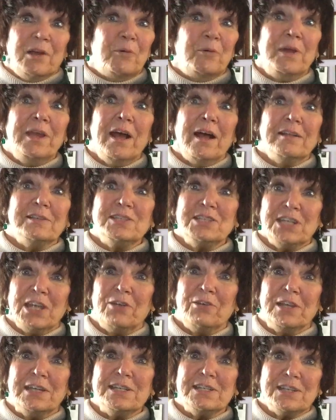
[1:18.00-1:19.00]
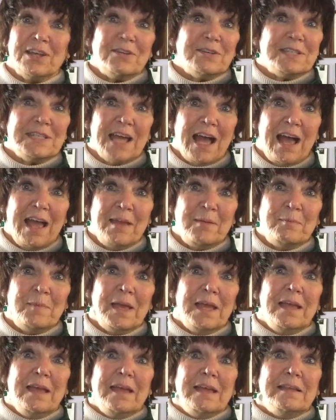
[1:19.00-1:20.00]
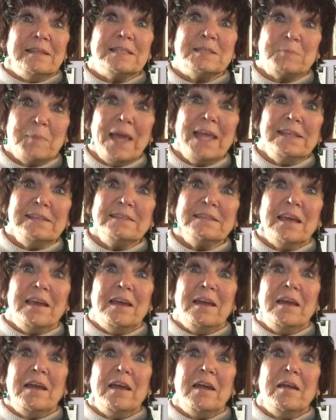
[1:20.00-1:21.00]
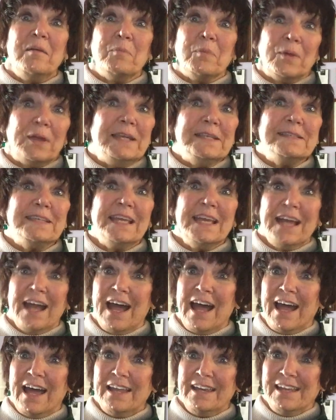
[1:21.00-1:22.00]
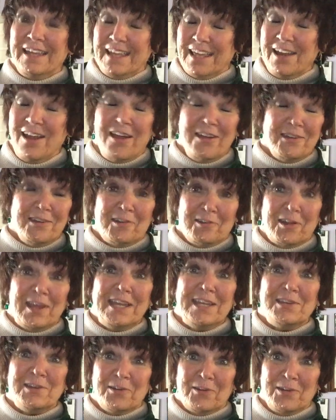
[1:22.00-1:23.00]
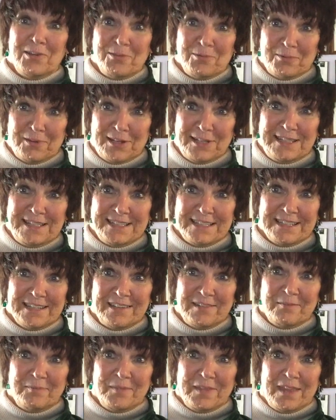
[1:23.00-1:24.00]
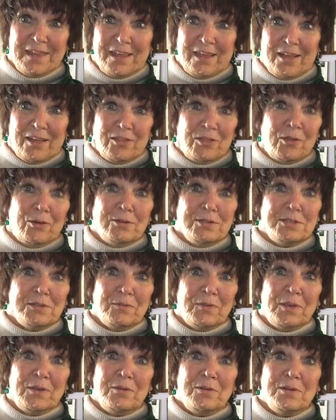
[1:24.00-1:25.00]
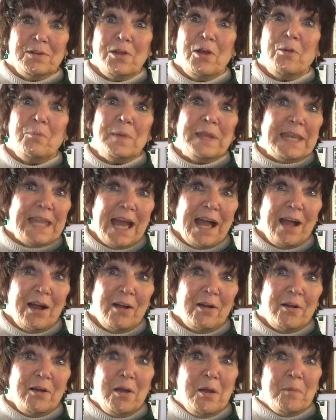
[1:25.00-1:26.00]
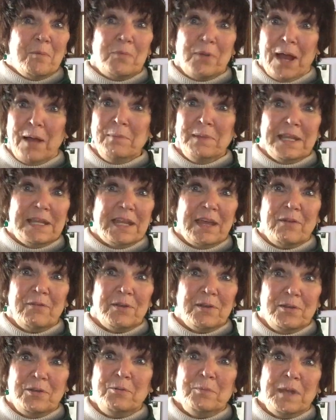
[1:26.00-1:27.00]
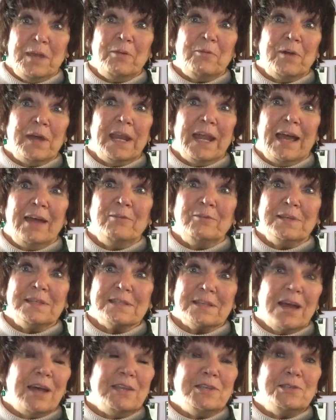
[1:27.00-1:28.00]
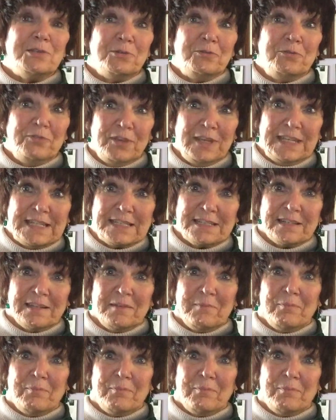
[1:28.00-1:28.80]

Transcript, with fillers: We all cherished our time spent praising God in our great North Woods. Those of you who know me now probably never knew me when I was on two feet